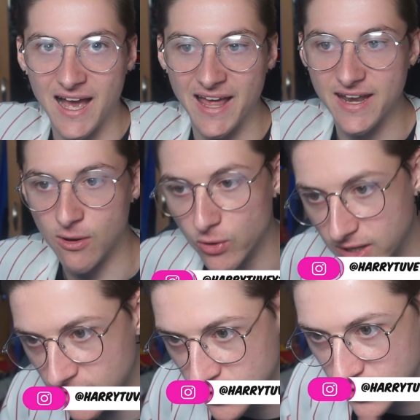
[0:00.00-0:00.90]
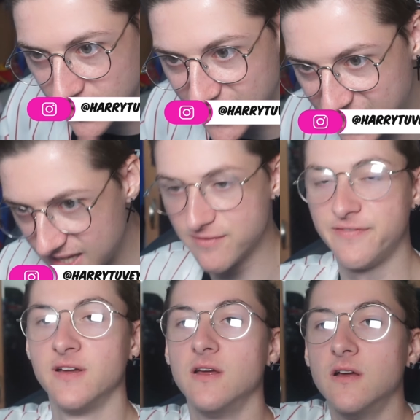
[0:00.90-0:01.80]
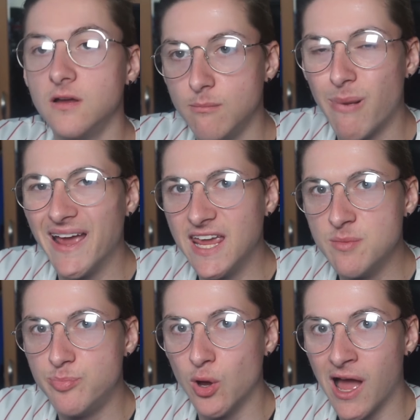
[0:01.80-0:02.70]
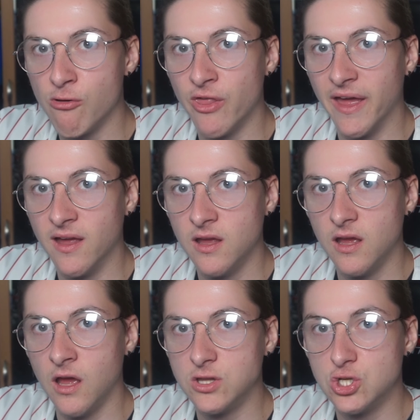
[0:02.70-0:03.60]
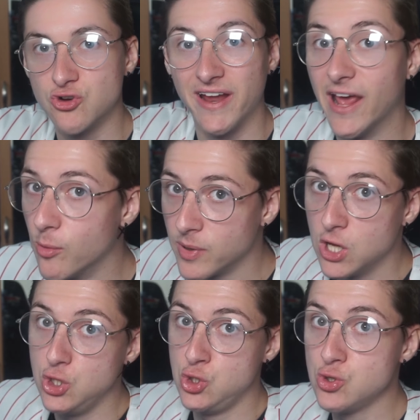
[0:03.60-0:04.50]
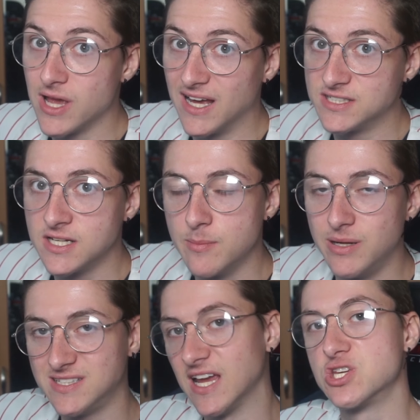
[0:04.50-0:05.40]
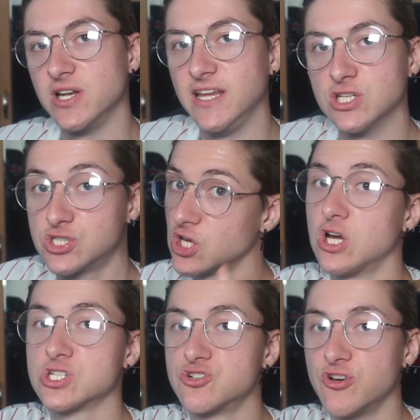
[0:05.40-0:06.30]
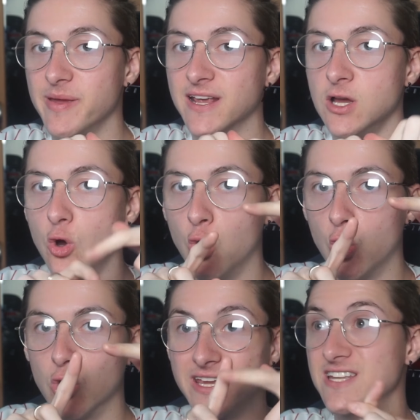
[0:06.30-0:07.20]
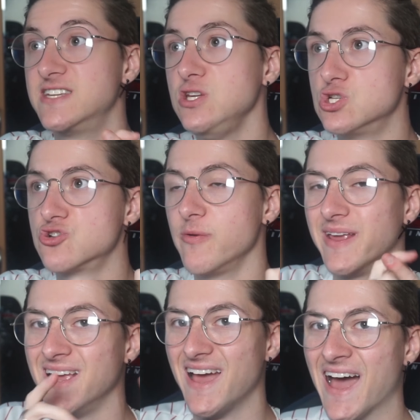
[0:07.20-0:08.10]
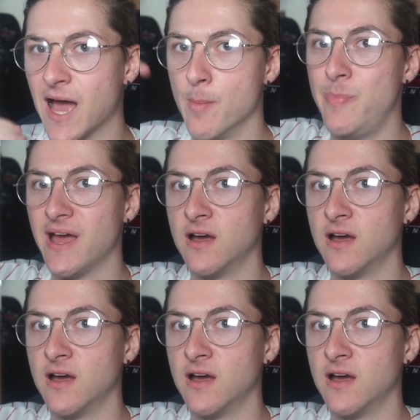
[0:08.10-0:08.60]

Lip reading: And I want to give my input out there to try and help you guys potentially start streaming or continue streaming at a